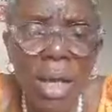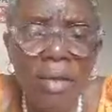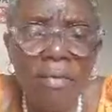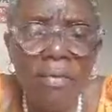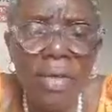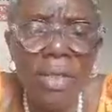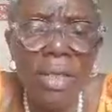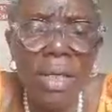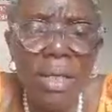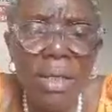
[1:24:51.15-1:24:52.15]
every
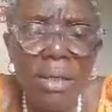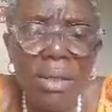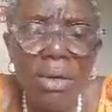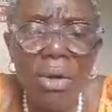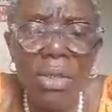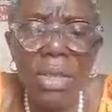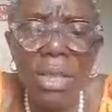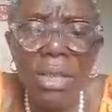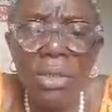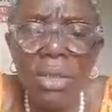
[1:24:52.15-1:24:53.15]
day, all
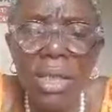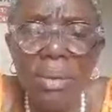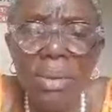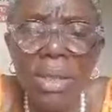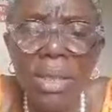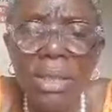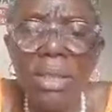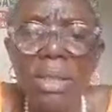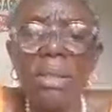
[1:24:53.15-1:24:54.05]
day. Sometimes it hits.